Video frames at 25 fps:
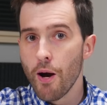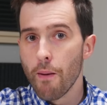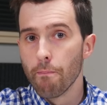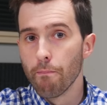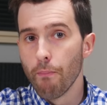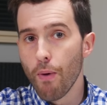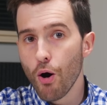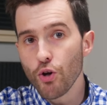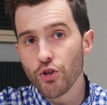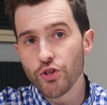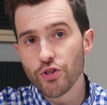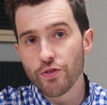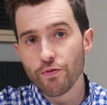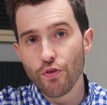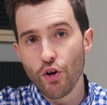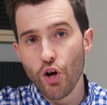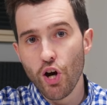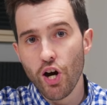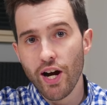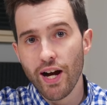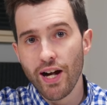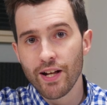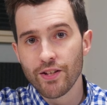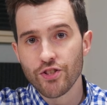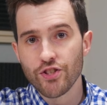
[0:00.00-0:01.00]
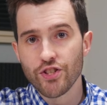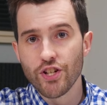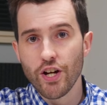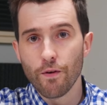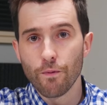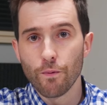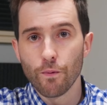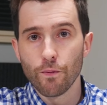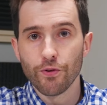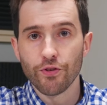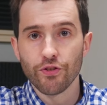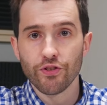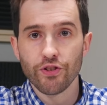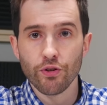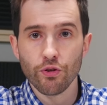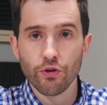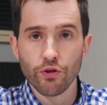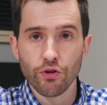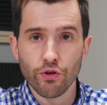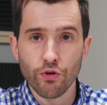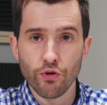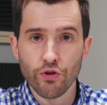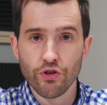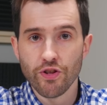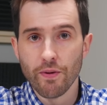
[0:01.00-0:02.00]
Most of the high-end stuff will still
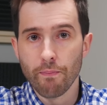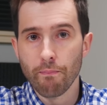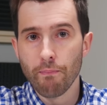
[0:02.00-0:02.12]
use the